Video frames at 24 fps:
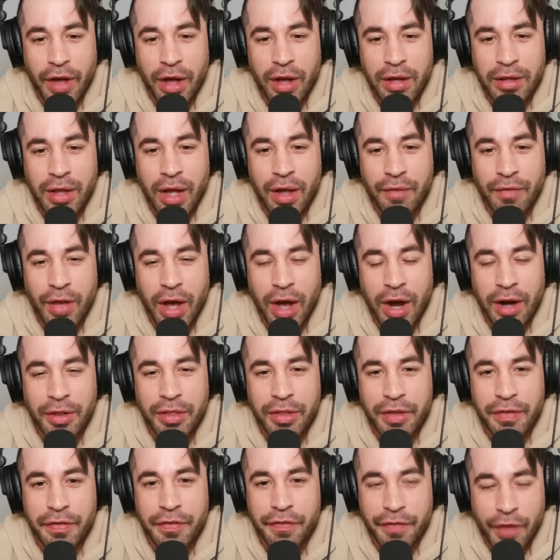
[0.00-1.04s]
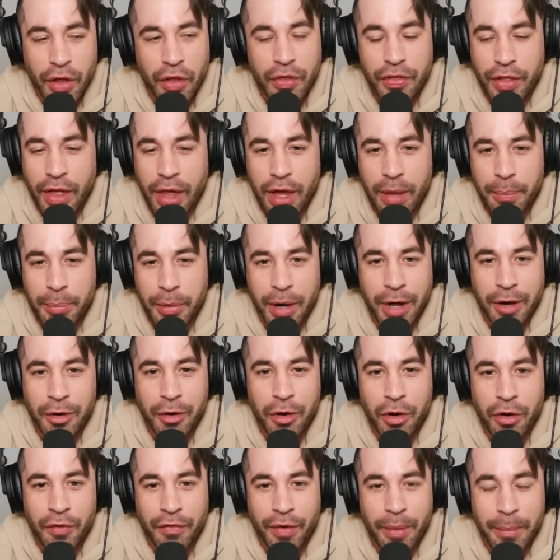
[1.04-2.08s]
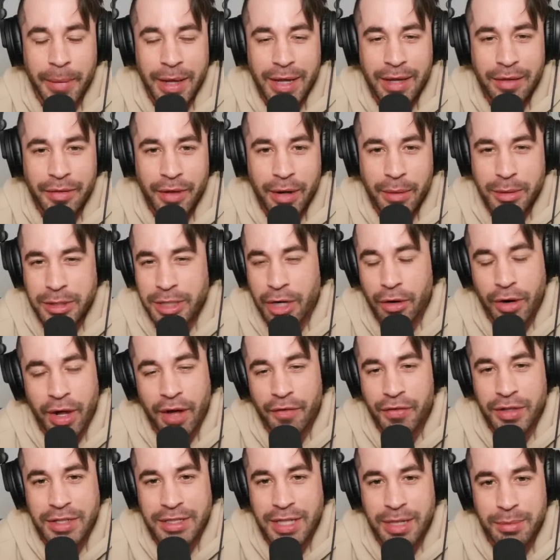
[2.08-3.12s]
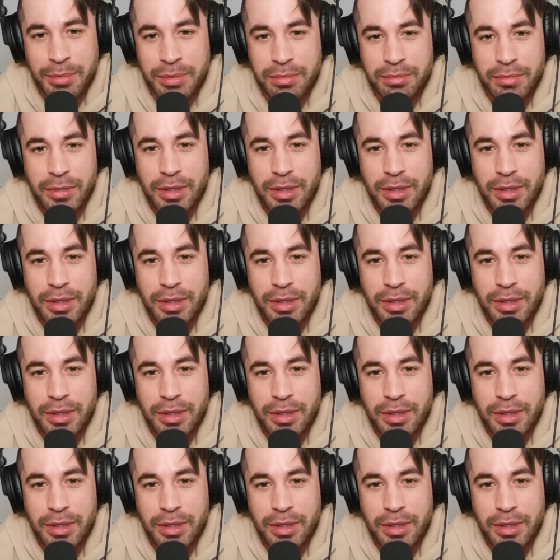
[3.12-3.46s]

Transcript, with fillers: I've oddly felt that, but I don't know if I'm making that up because I don't have the same.